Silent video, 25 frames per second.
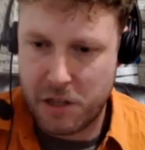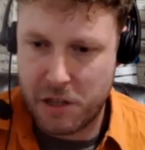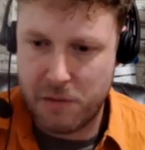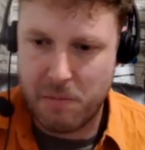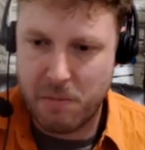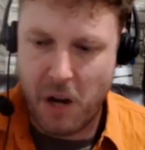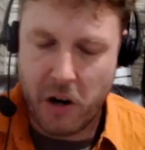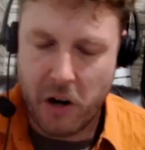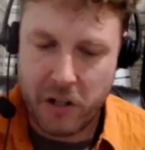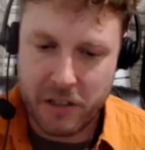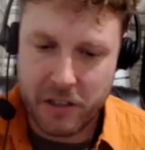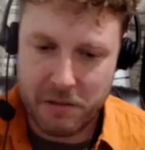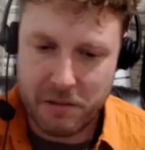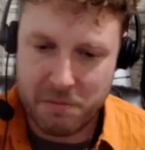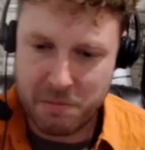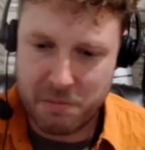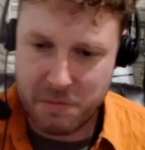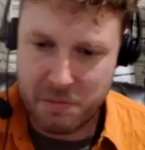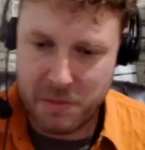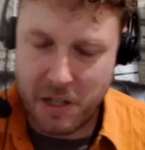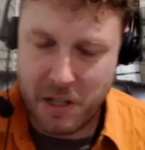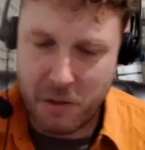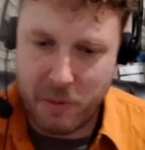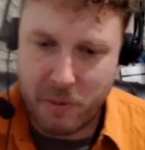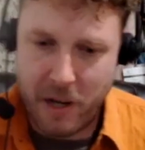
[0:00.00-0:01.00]
art
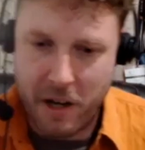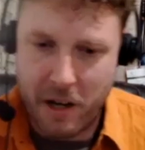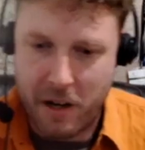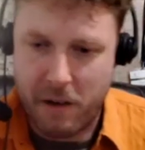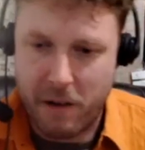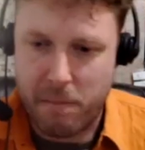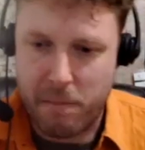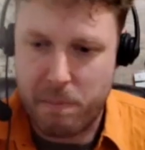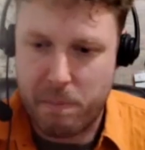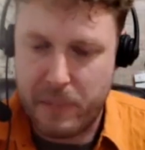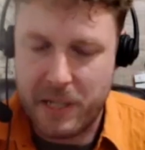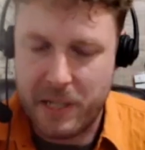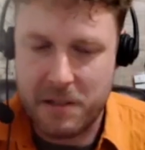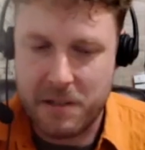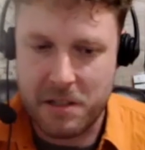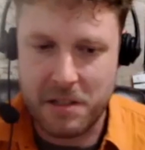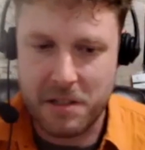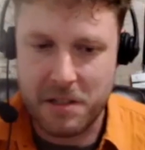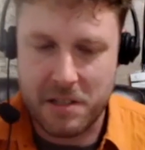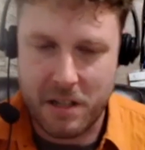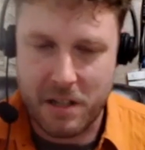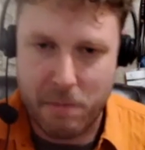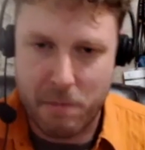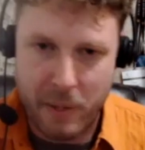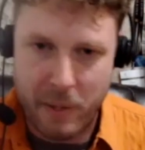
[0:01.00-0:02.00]
pieces
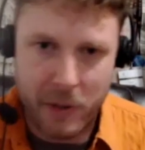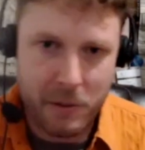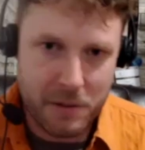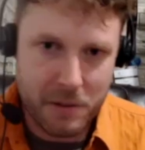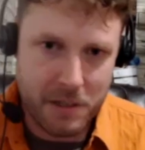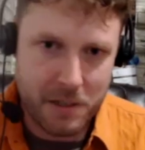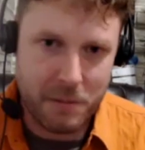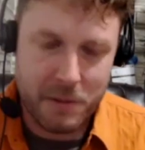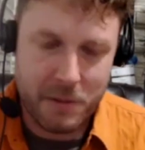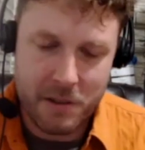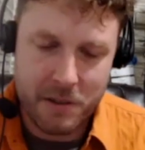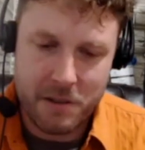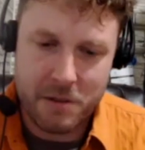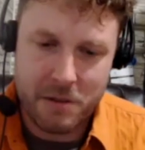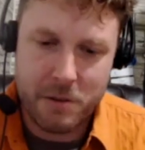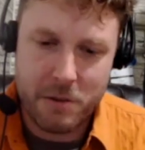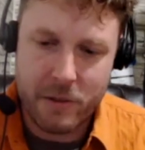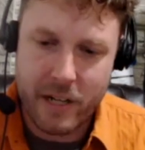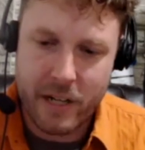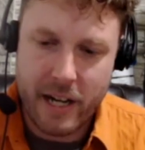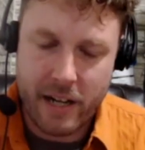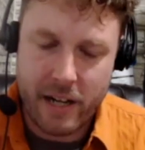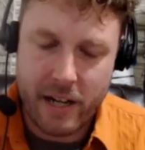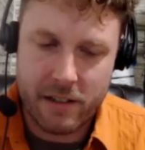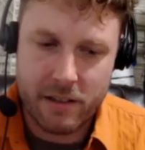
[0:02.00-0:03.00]
about some of these new
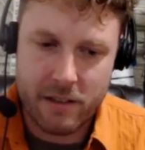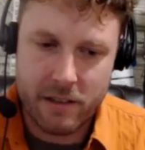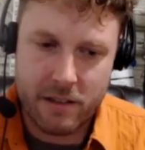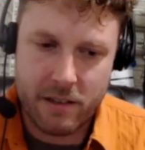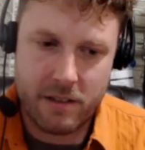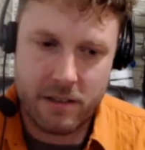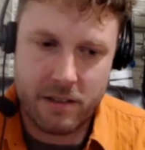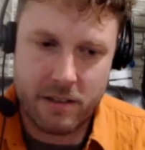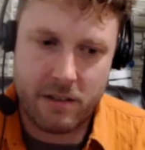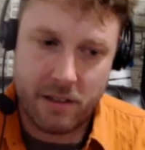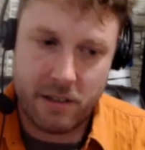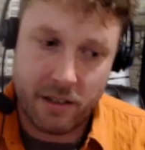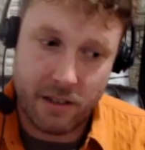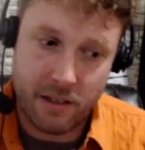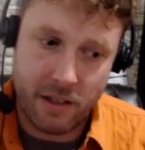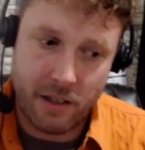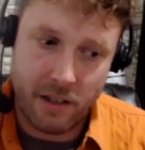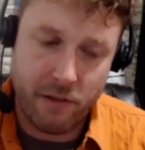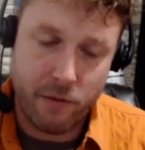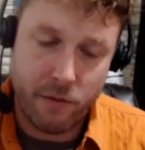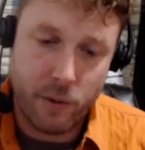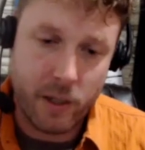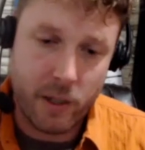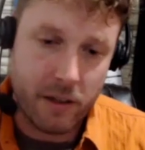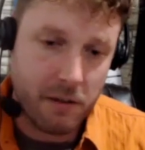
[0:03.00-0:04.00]
reactors, like
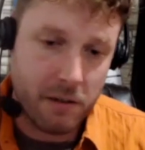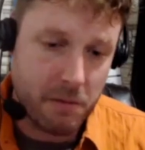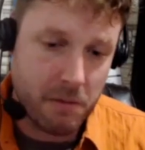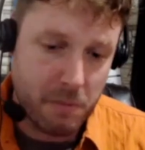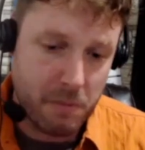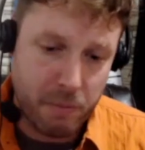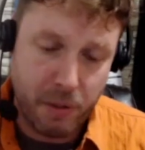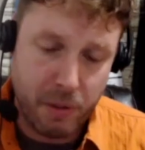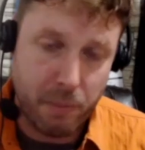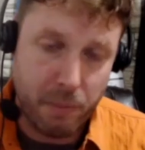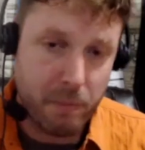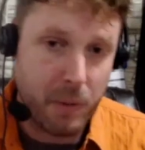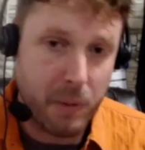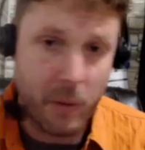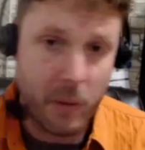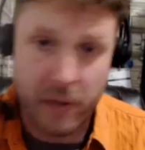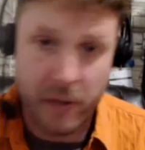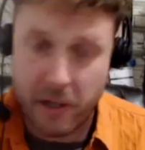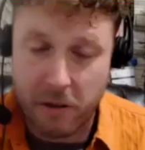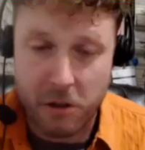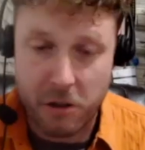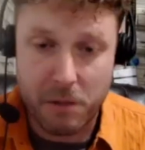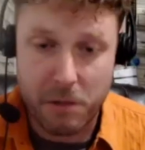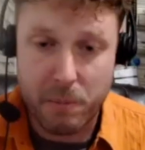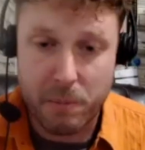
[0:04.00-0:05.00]
what they
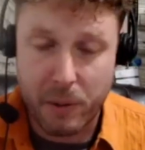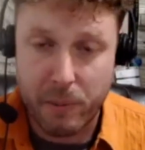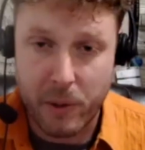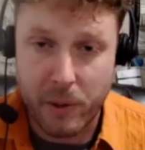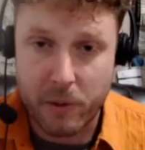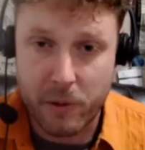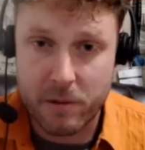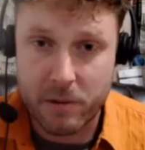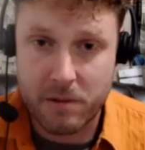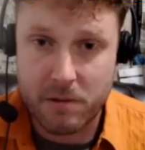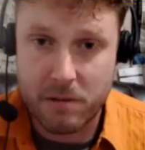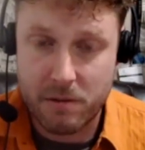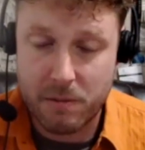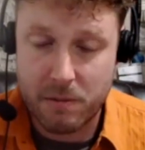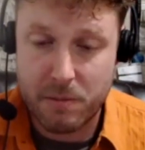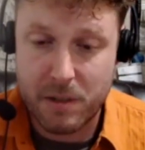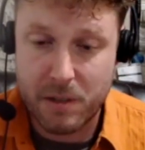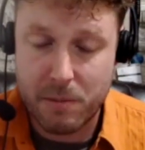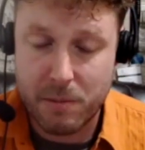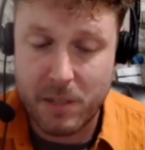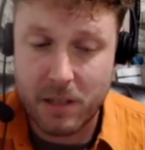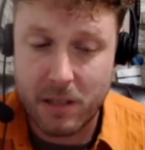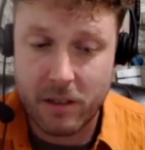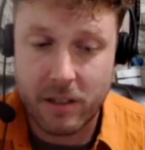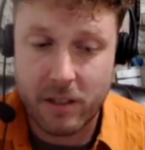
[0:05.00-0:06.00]
could propose to
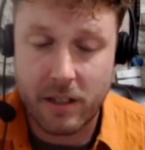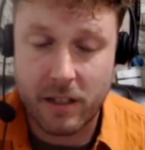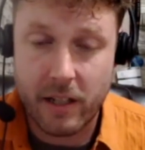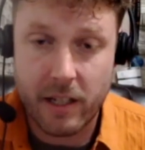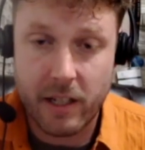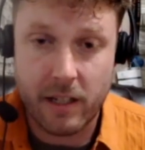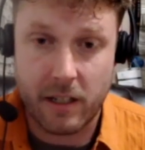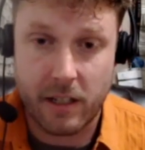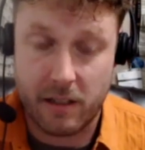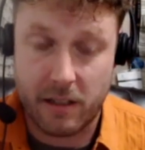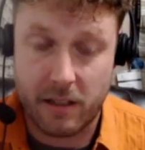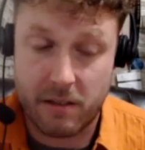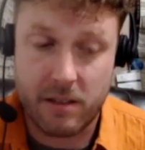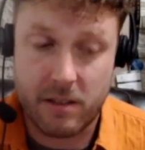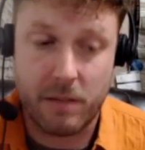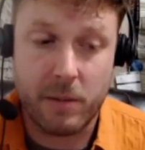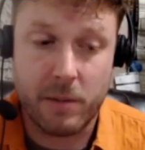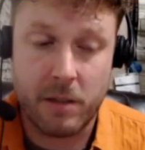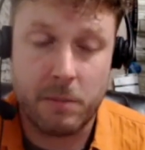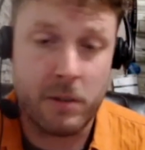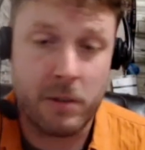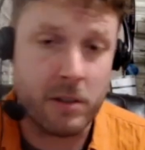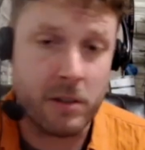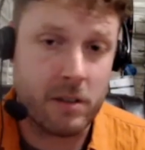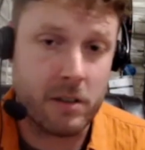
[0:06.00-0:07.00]
be look like, and some of
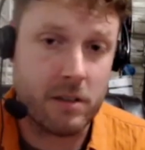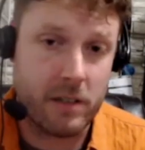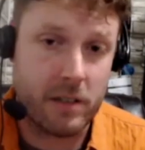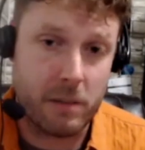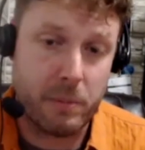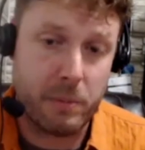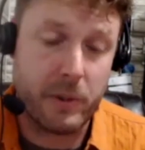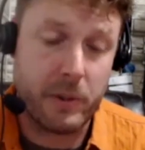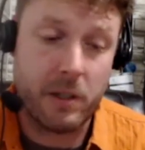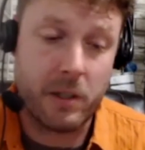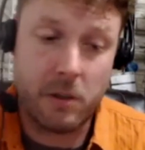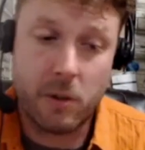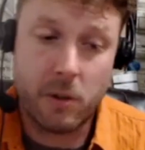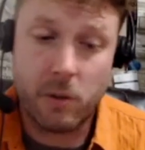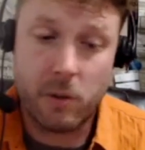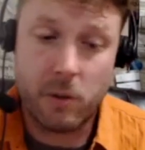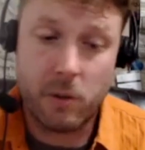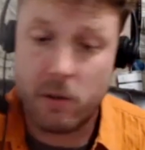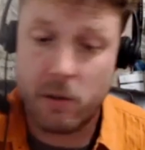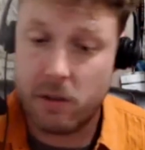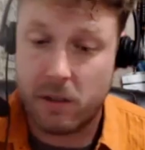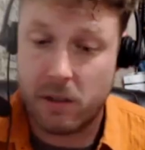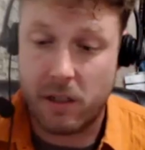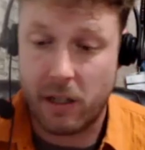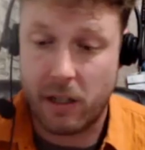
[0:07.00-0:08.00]
them look pretty
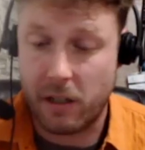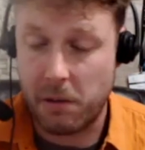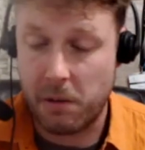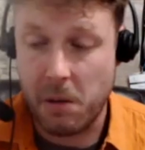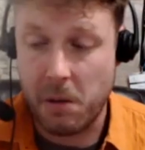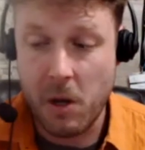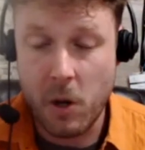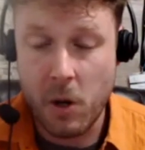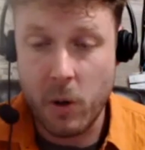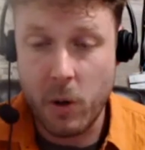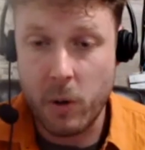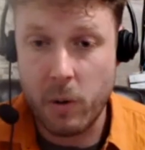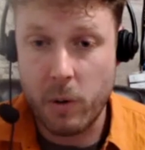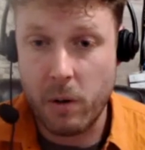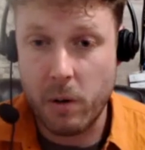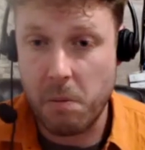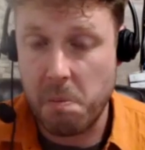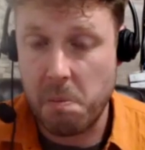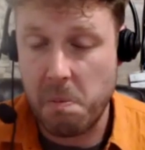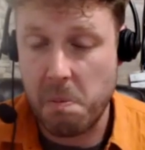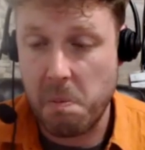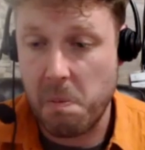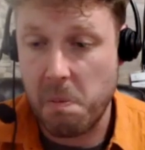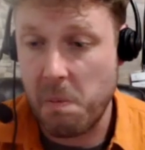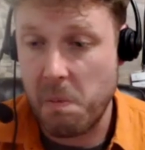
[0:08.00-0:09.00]
cool. And like,
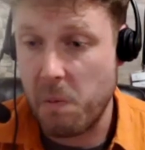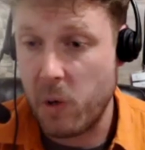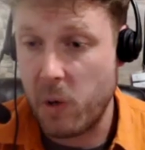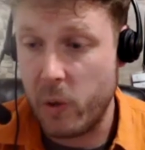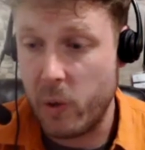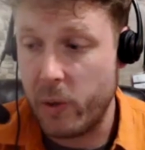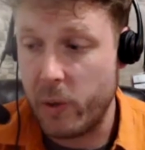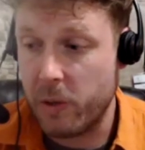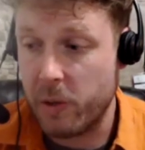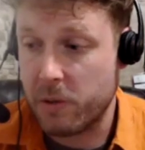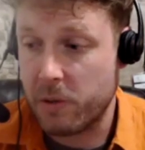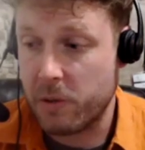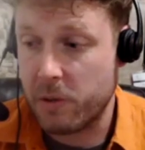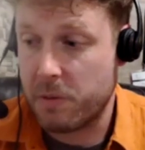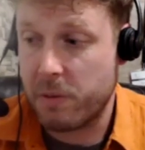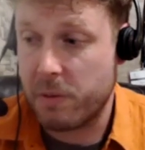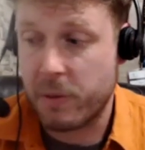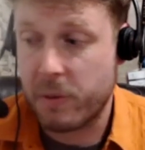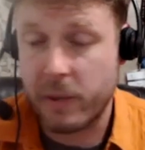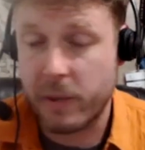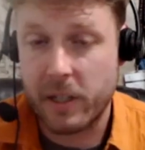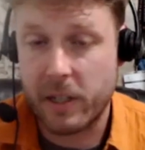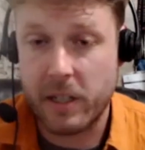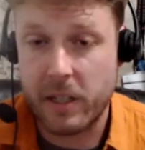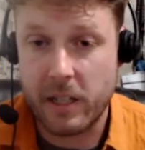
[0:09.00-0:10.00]
who knows what
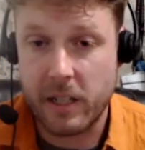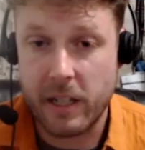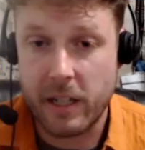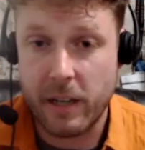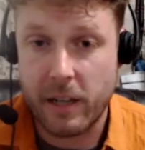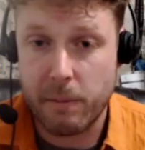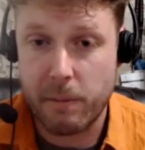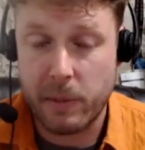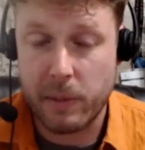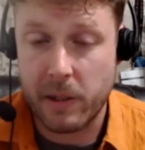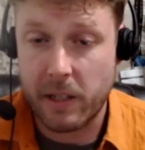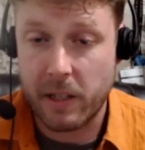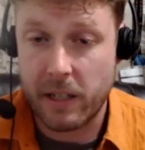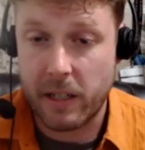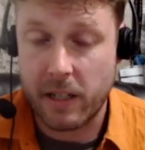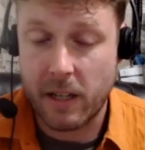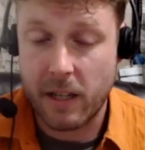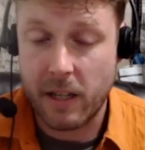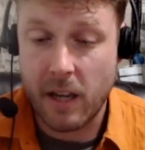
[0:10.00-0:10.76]
we're gonna get? But like,